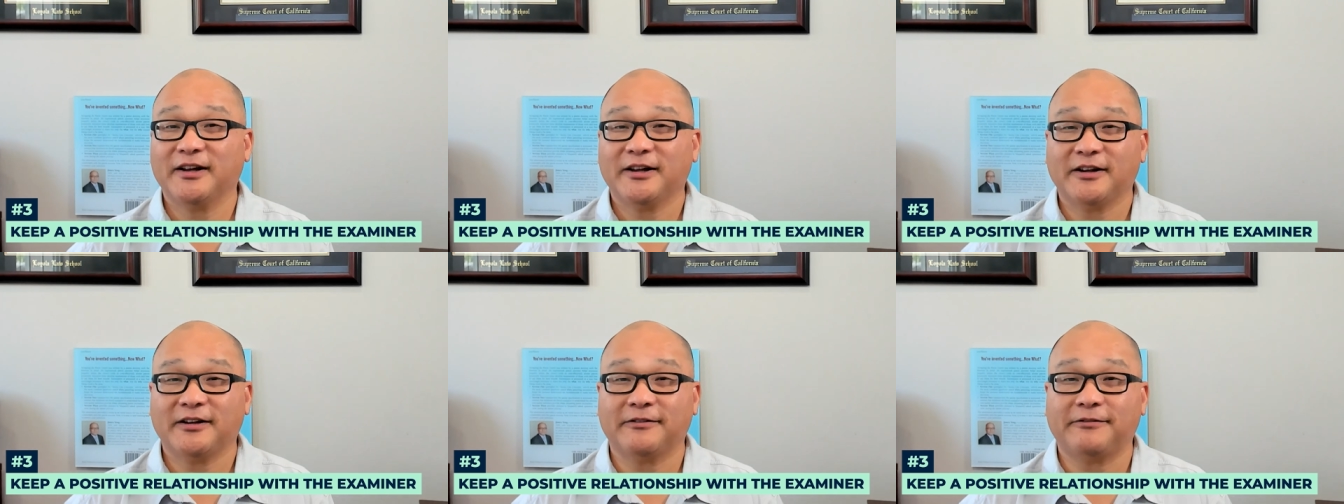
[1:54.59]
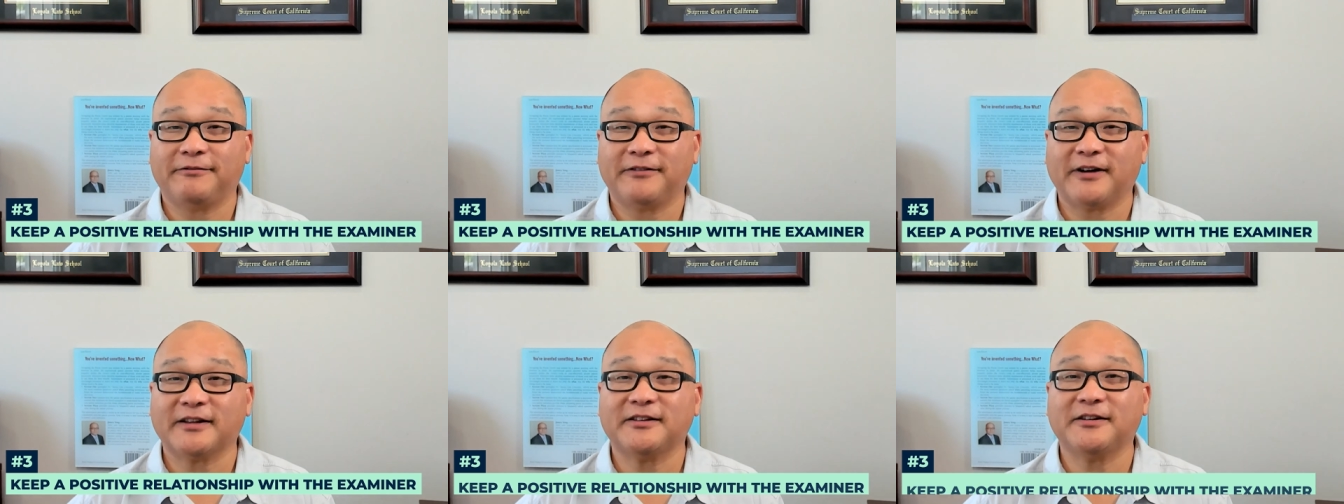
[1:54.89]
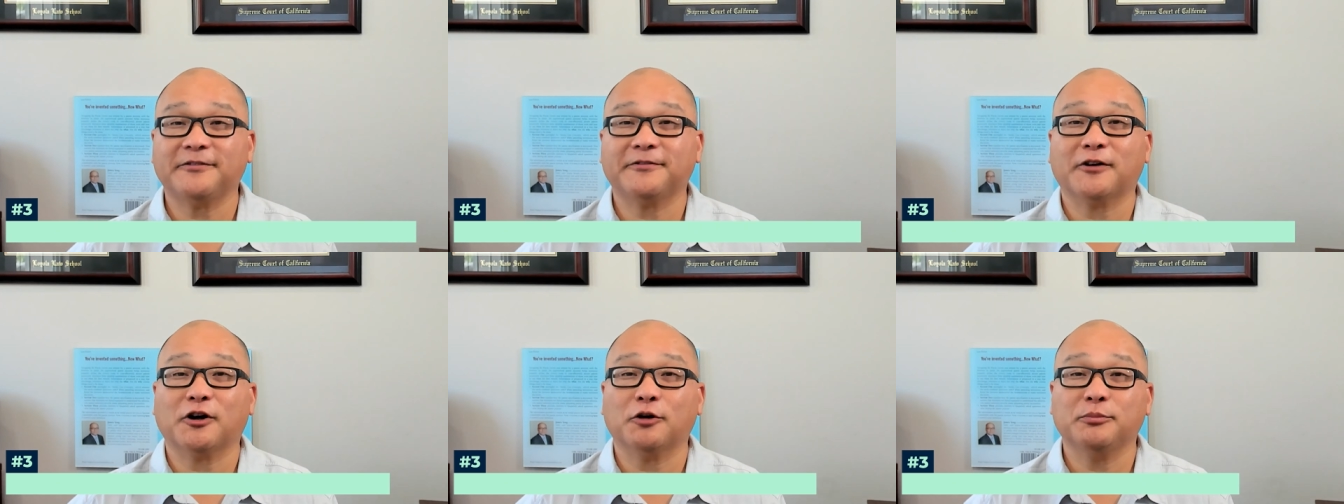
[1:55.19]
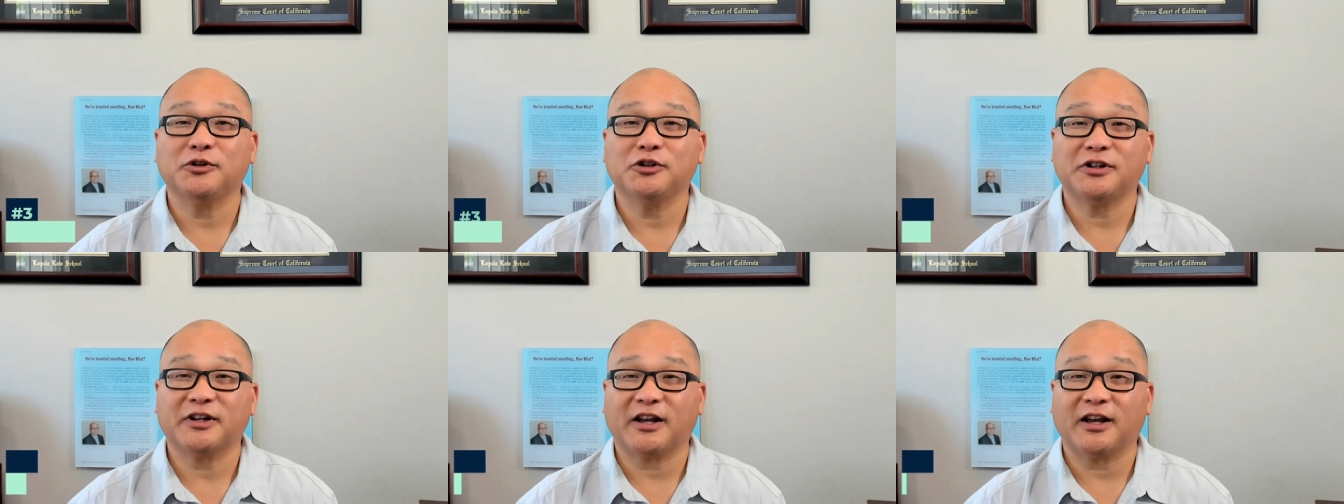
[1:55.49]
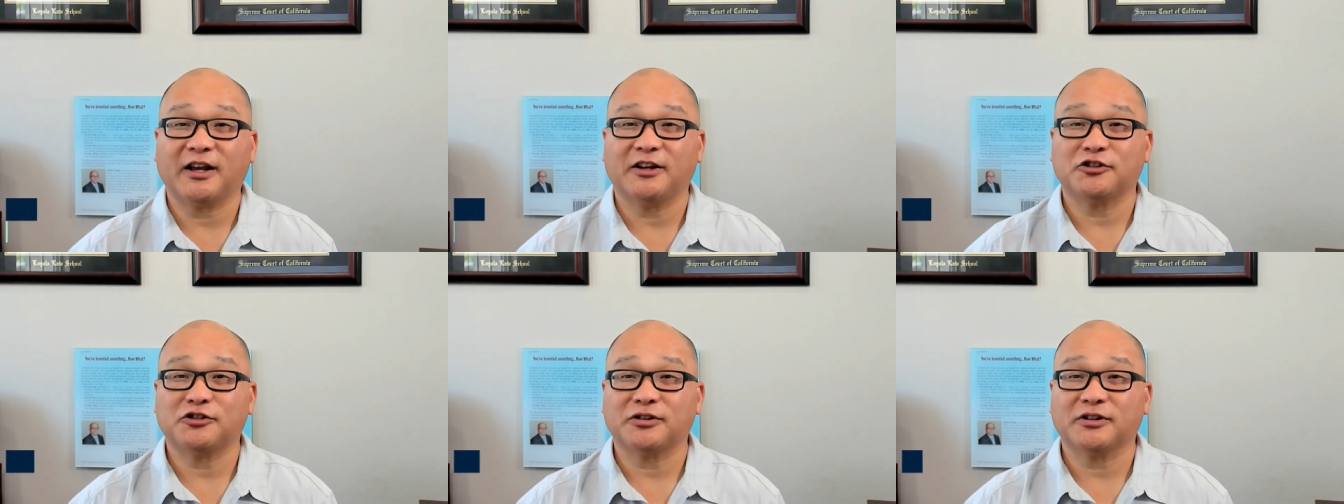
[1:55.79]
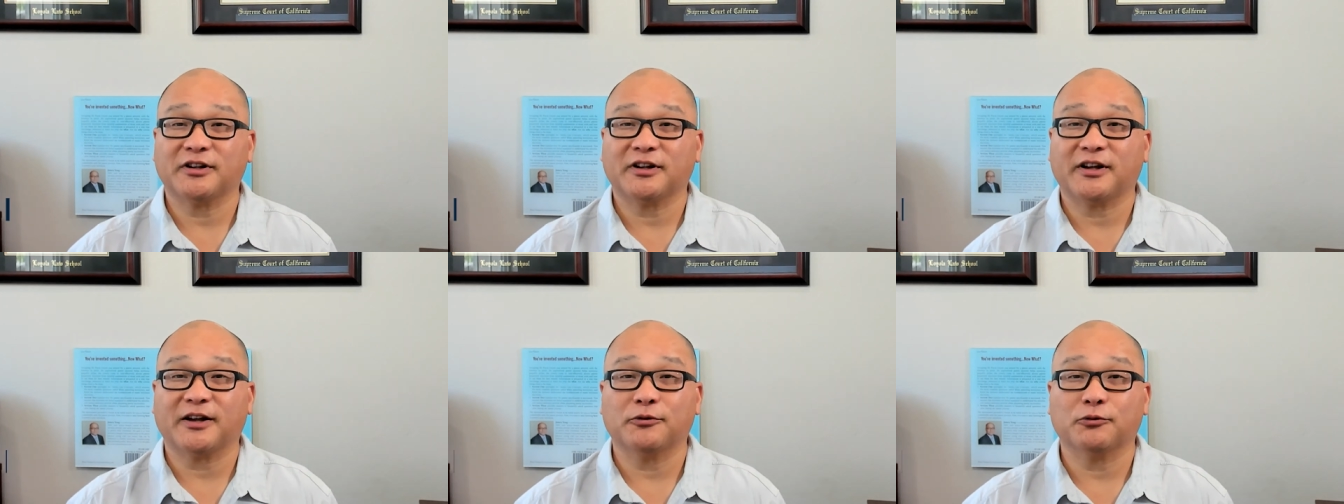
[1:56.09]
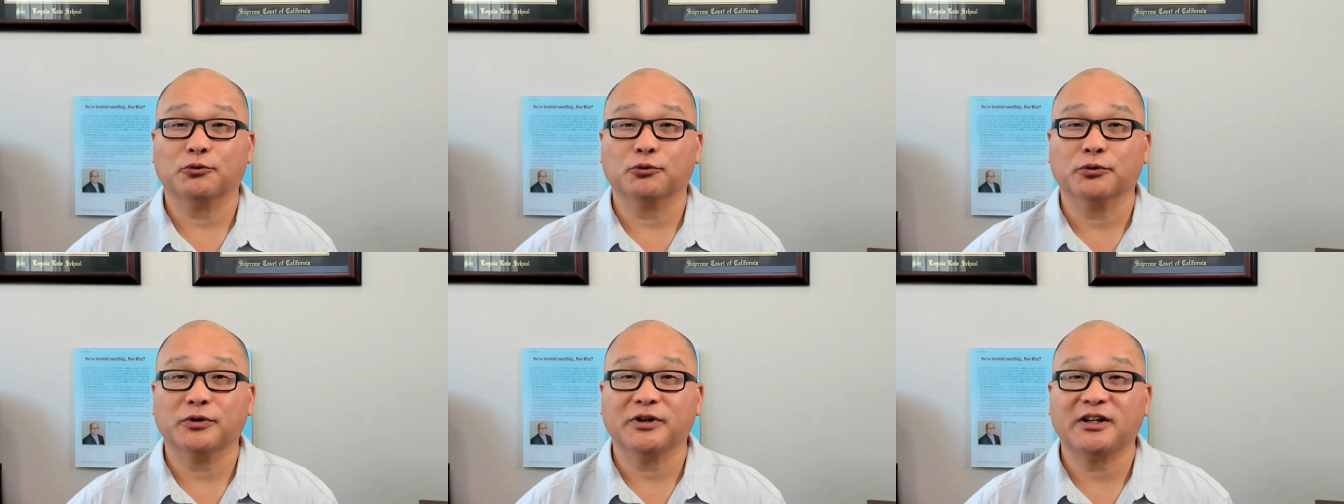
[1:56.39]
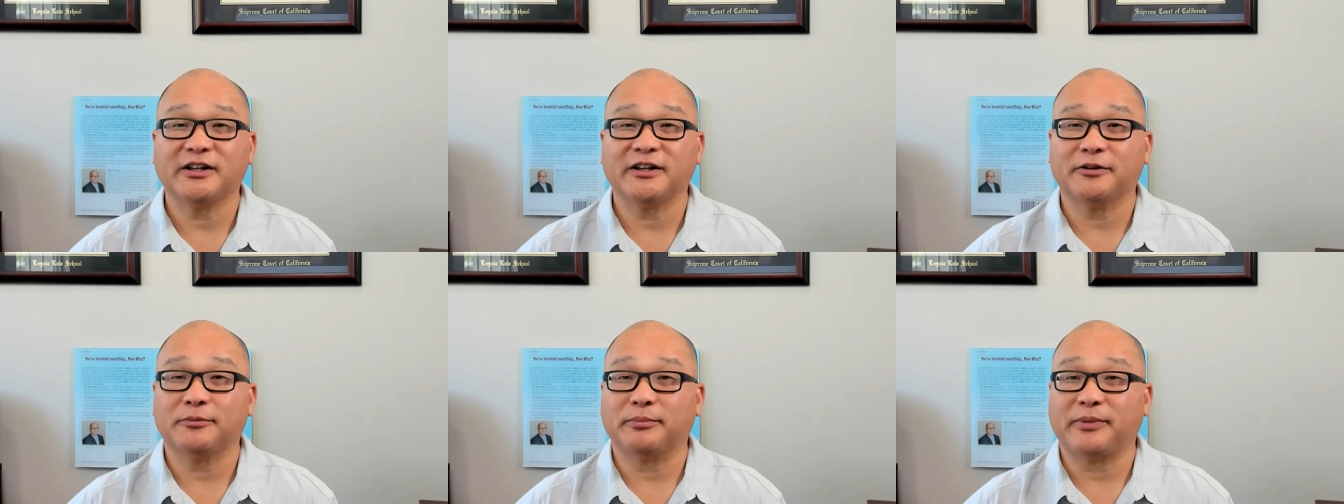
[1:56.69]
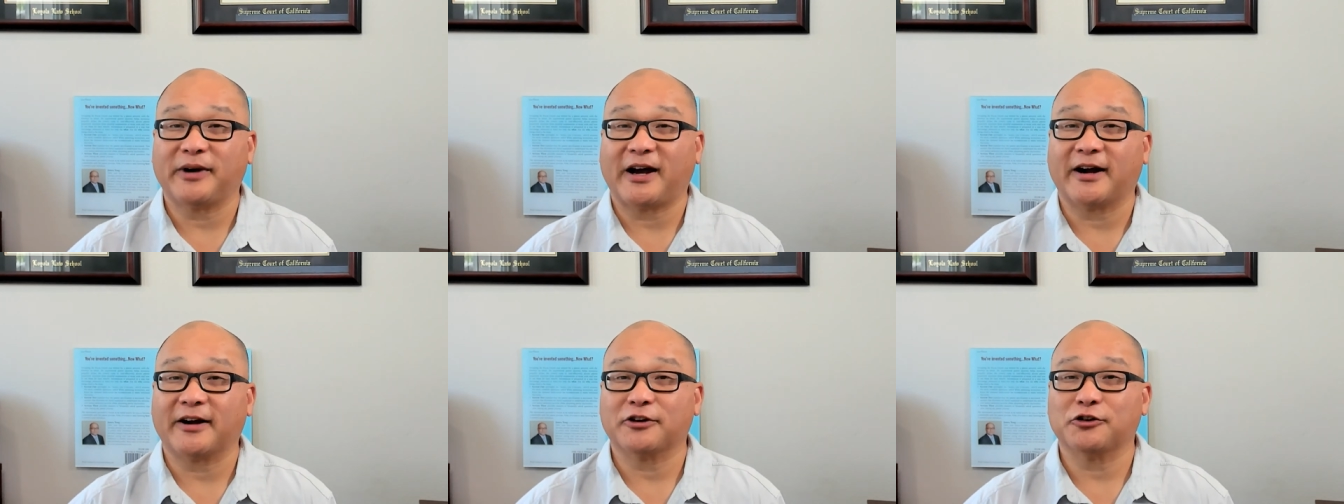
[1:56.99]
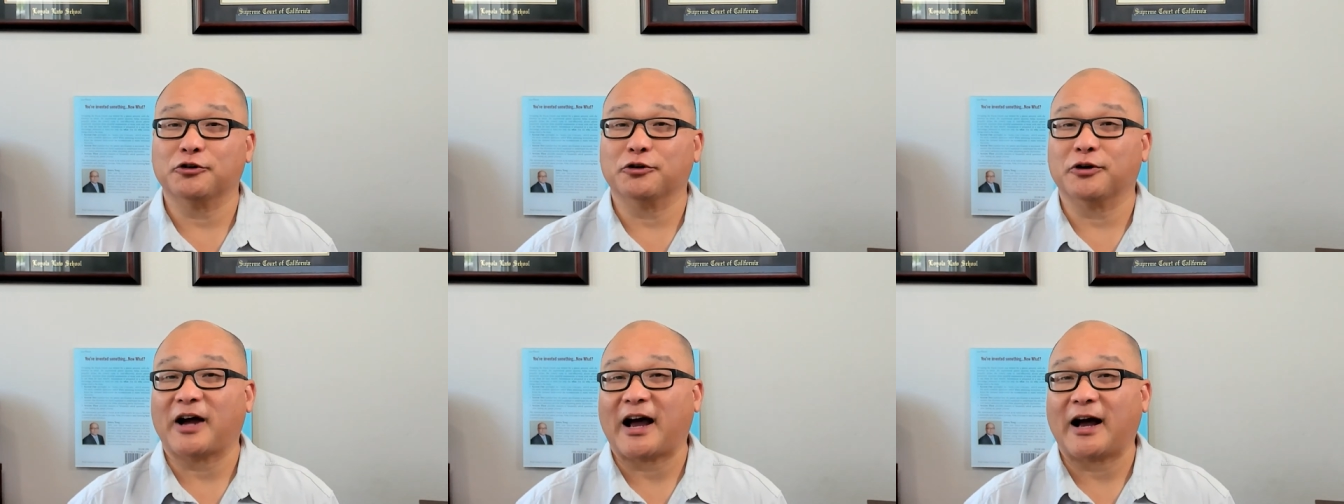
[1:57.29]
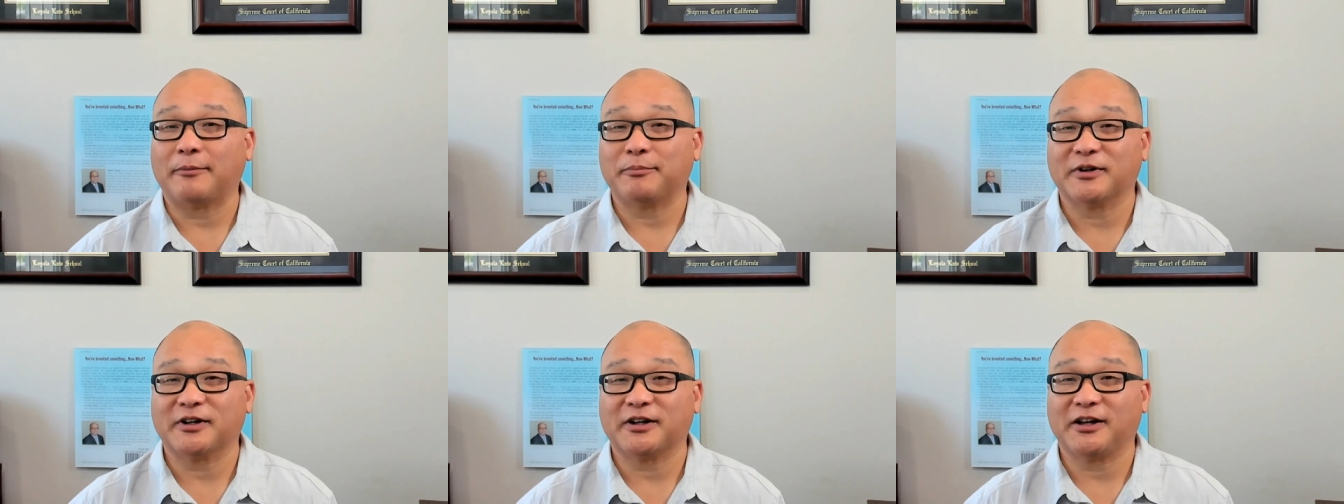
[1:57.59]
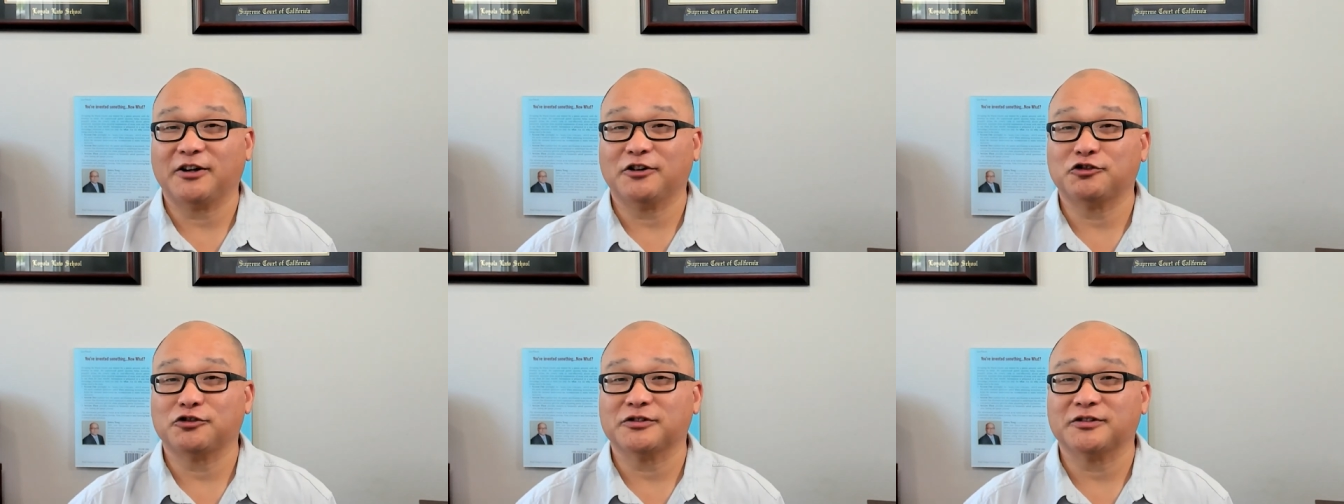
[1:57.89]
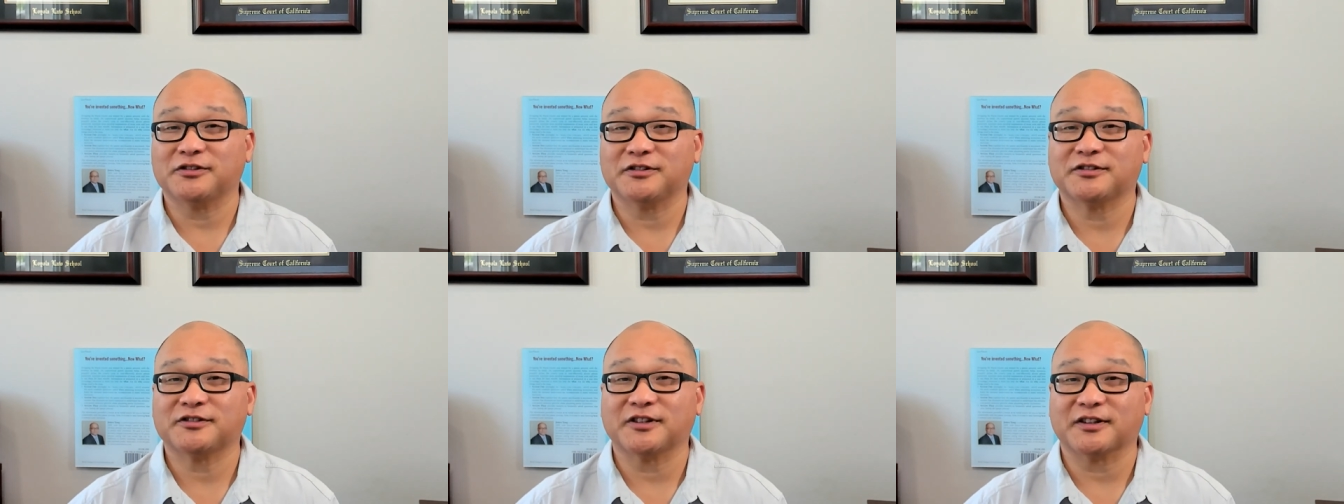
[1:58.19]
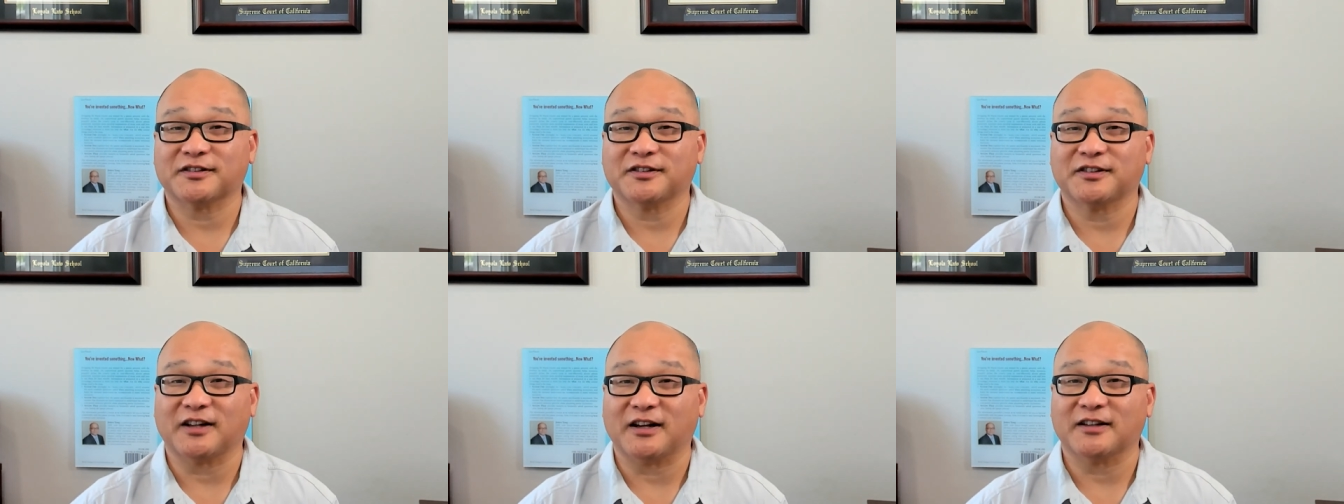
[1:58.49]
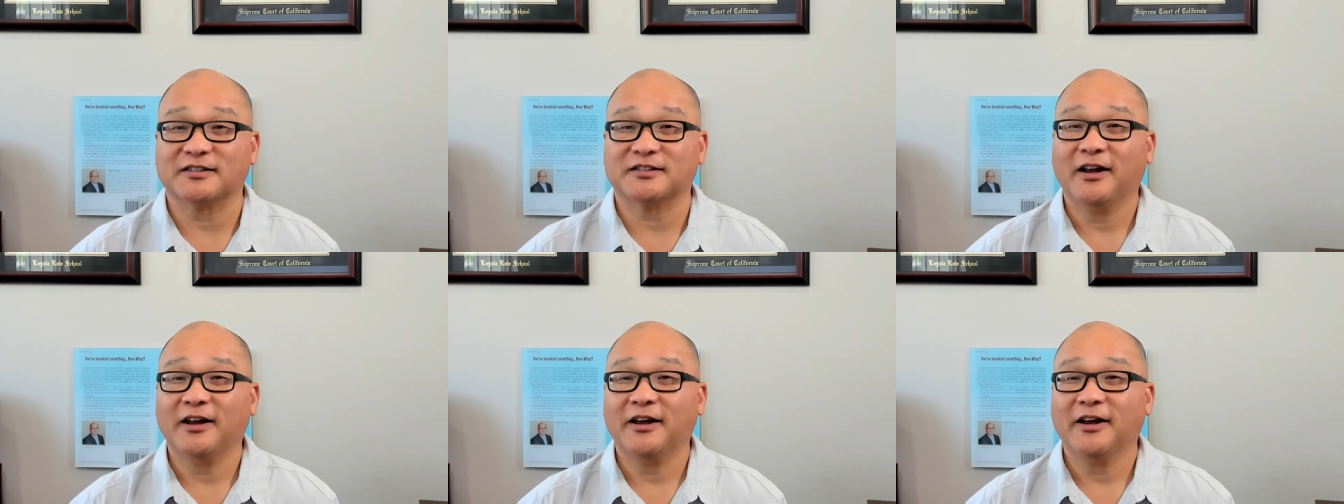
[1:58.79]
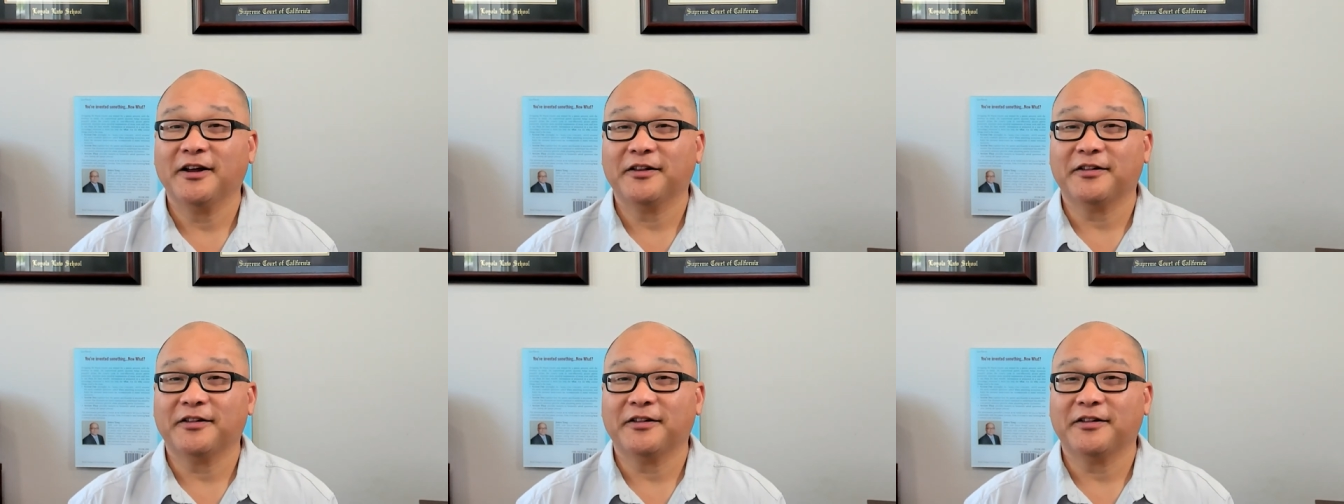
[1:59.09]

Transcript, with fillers: Effective communication can really impact your application's success.